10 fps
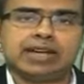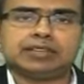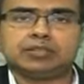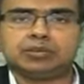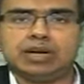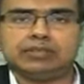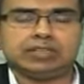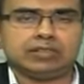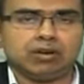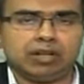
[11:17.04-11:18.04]
that to have
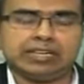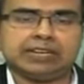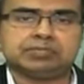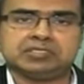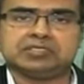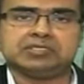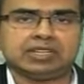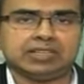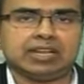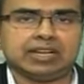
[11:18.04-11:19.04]
an online presence
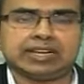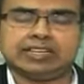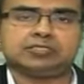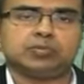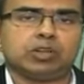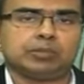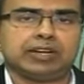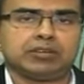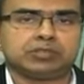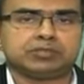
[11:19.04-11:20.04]
and uh, get a small
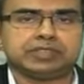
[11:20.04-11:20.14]
pie out